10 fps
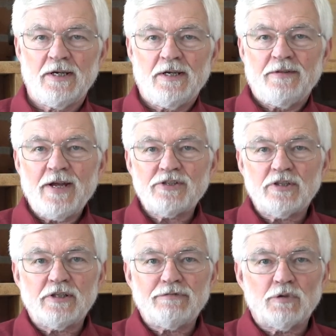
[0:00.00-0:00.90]
That's a
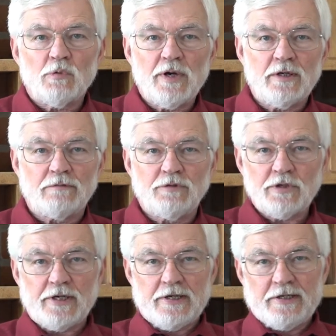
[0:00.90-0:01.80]
different way of
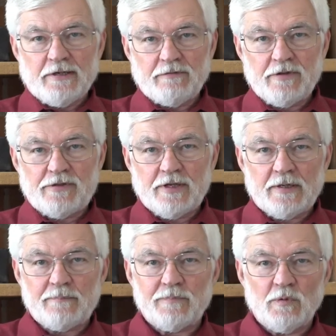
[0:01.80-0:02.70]
looking at everything.